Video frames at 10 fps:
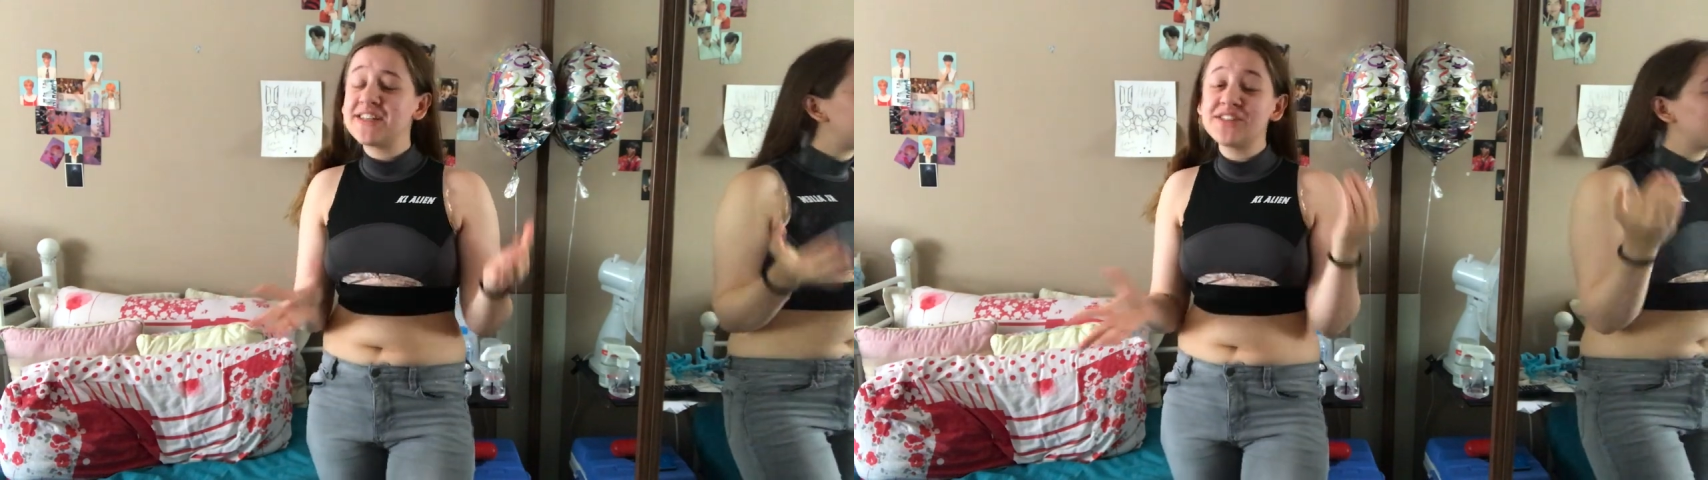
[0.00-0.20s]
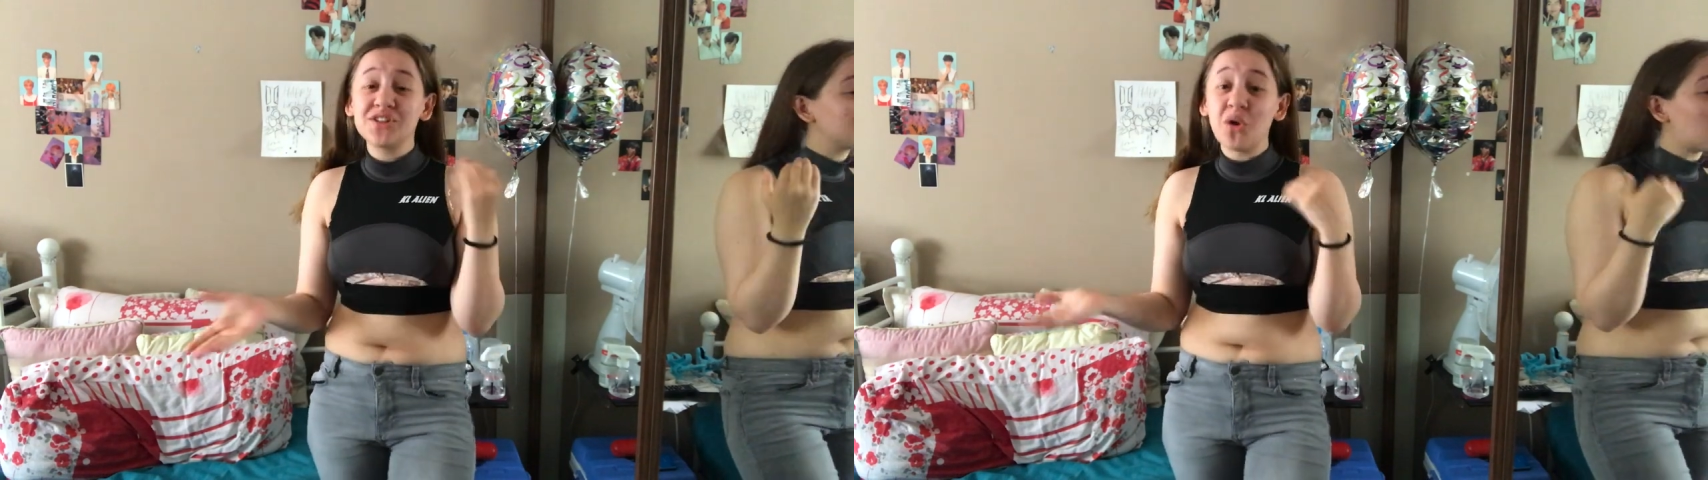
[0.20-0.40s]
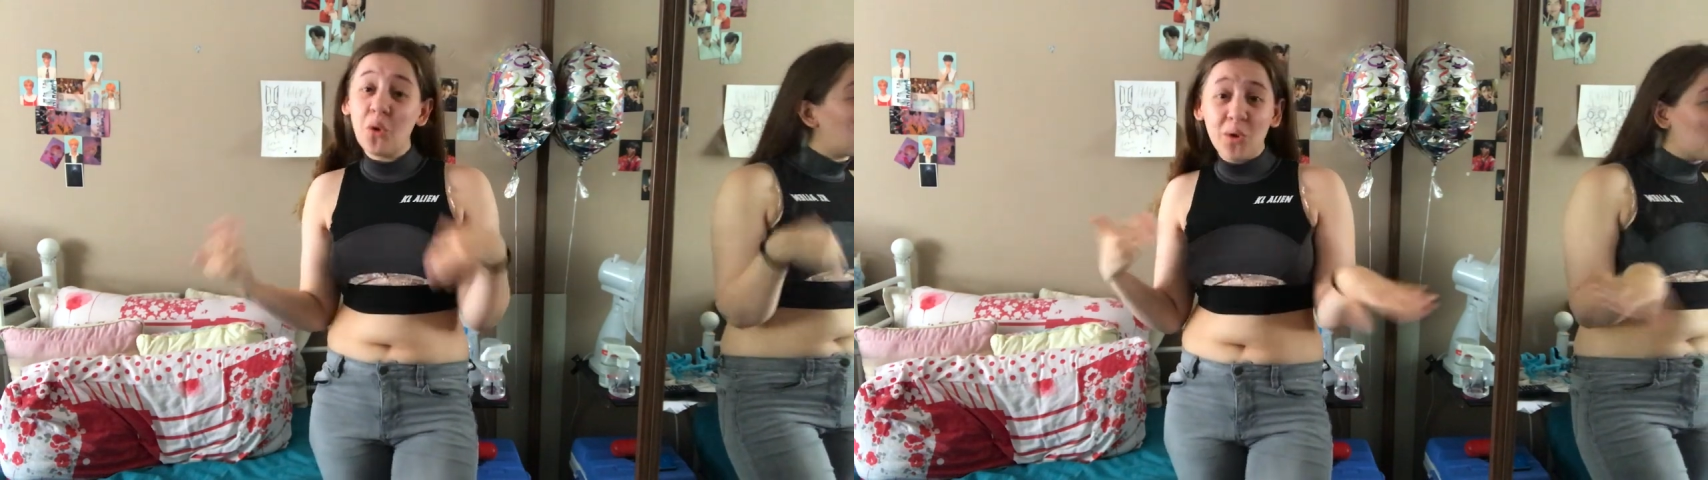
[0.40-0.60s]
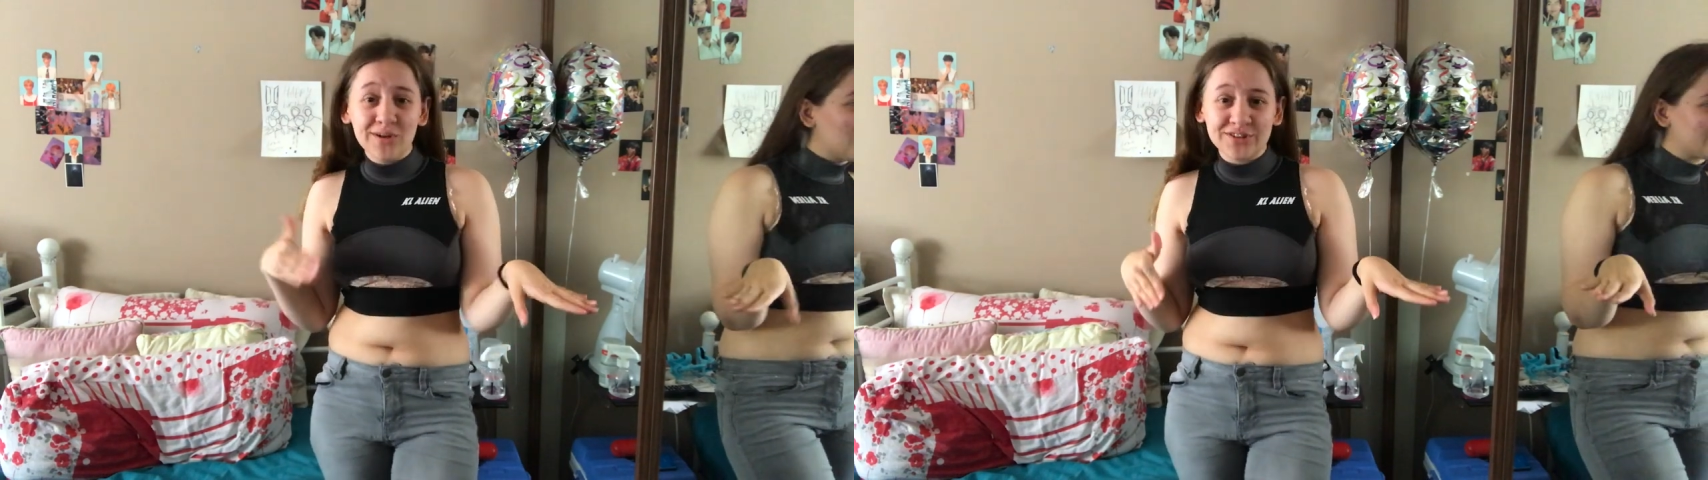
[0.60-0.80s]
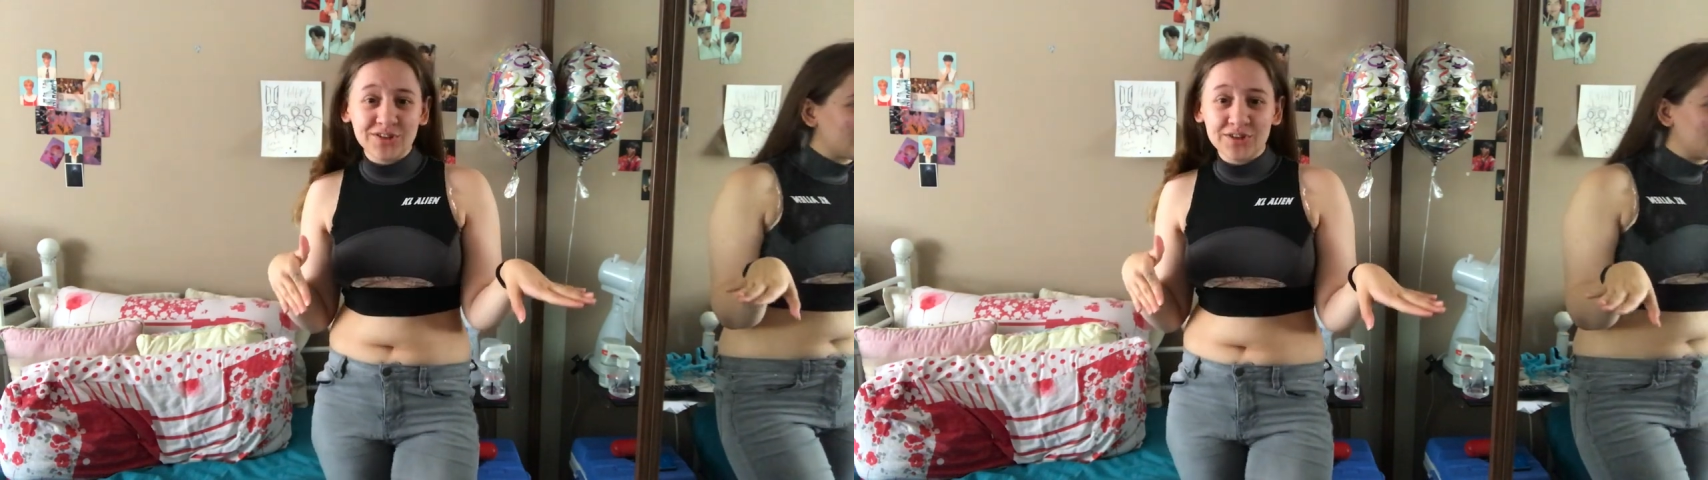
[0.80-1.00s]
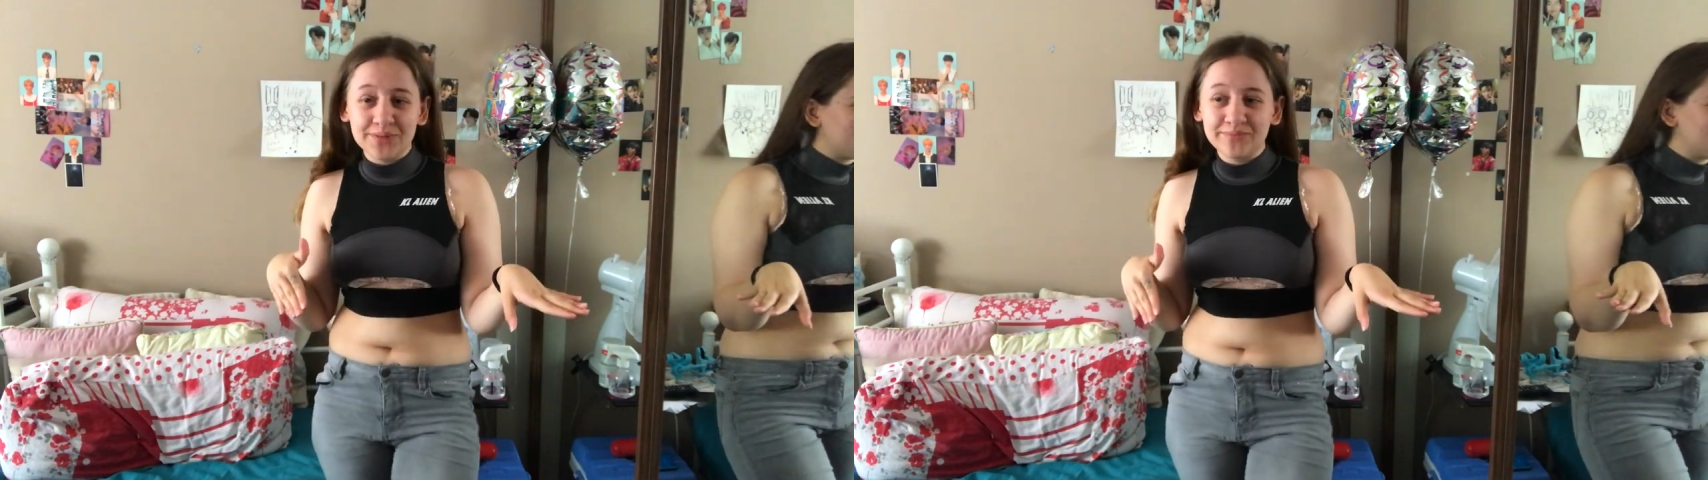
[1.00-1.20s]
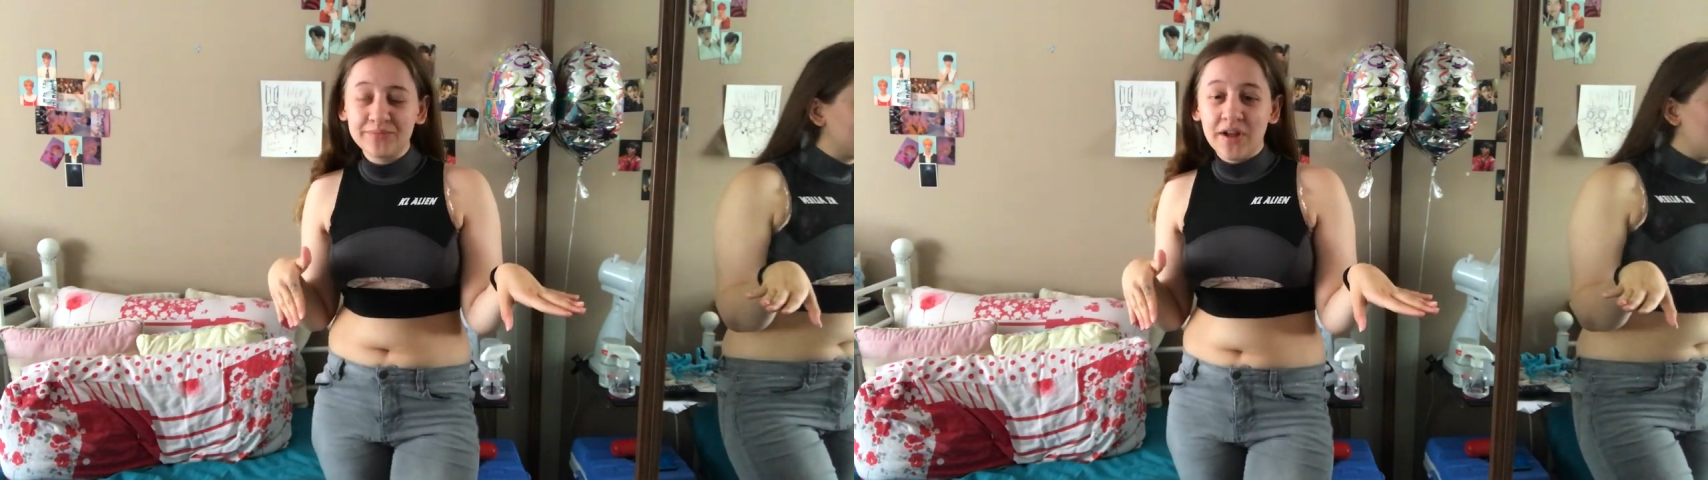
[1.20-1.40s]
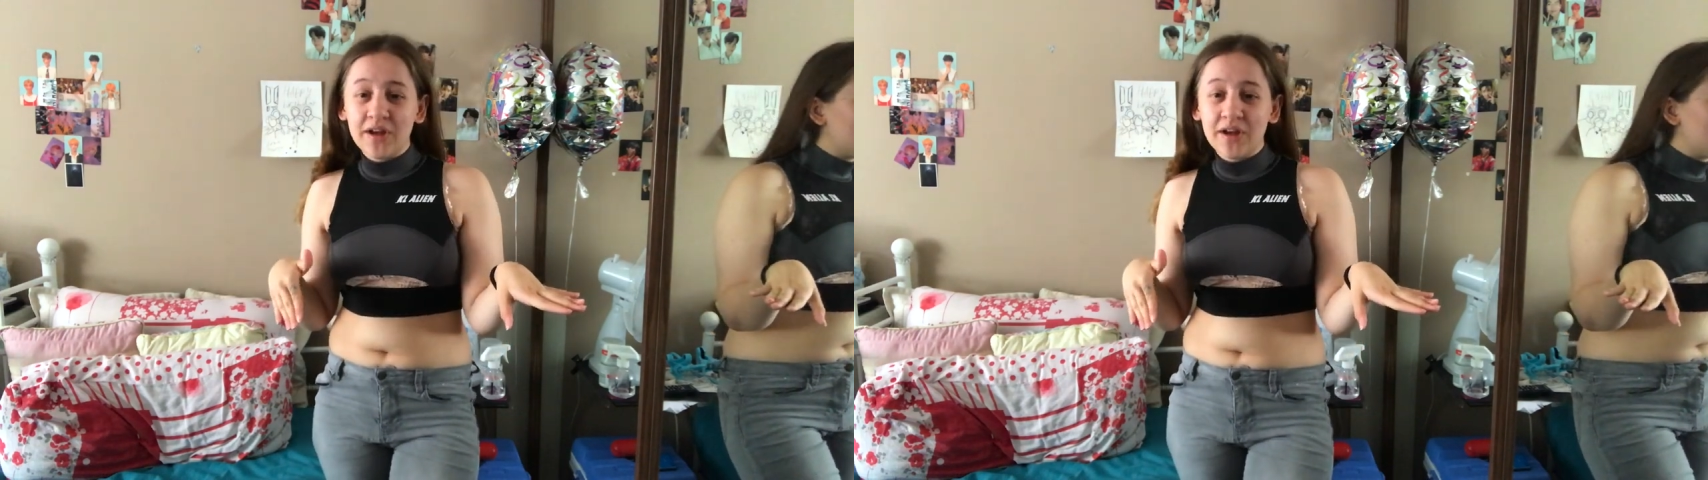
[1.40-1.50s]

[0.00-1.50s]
he's an awesome,